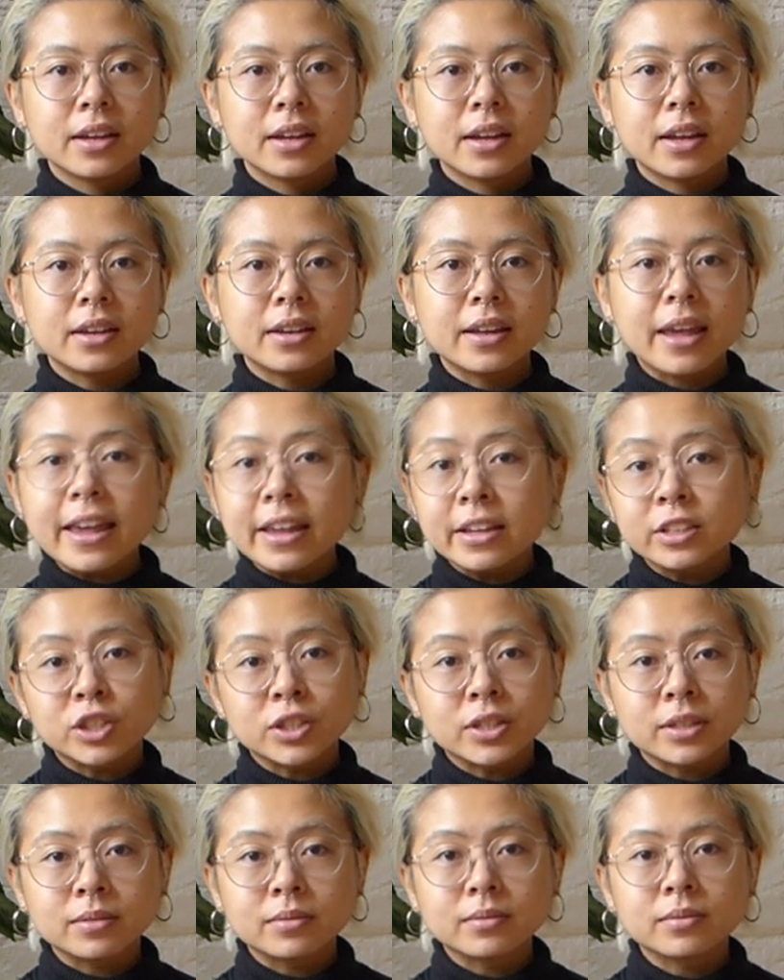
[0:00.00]
engage
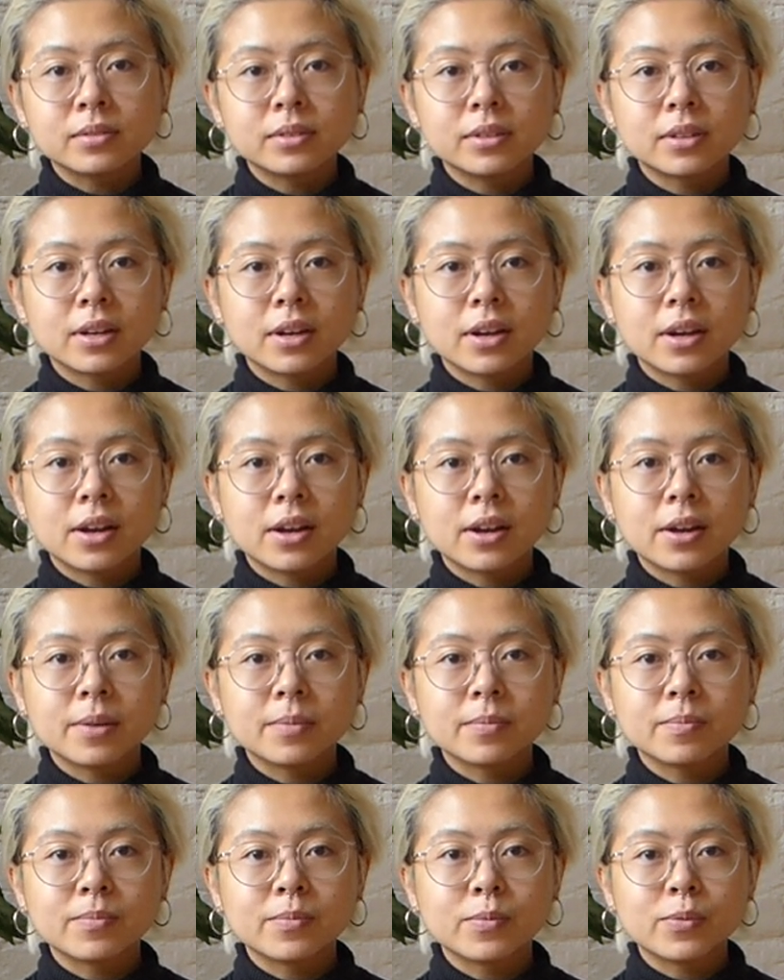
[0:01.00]
in um,
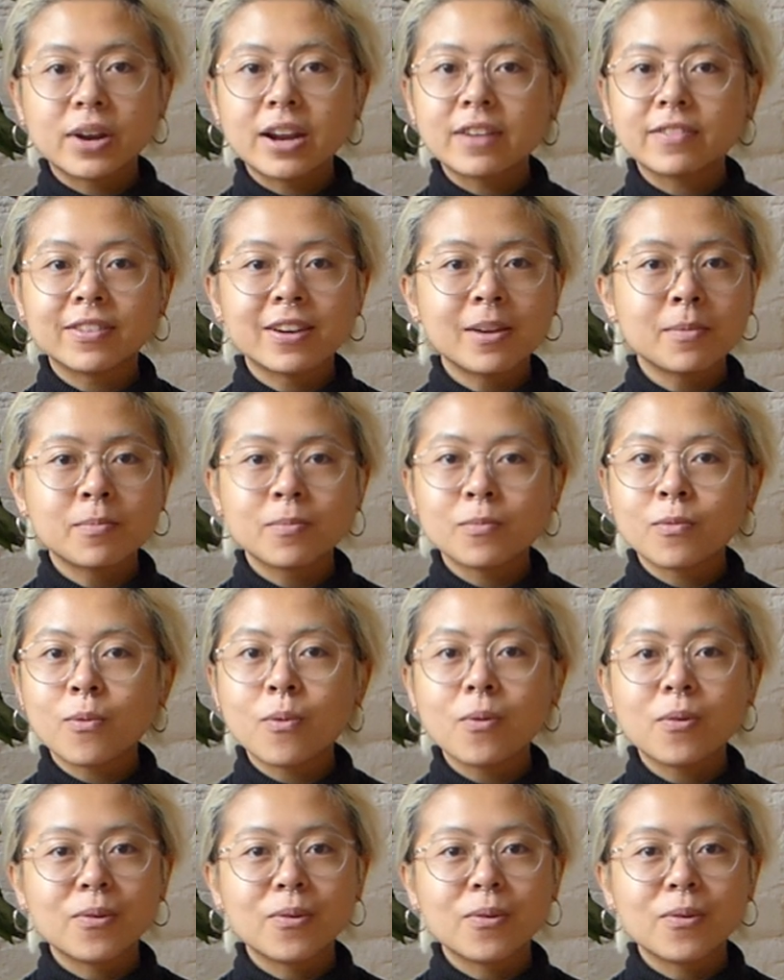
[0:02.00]
whenever I'm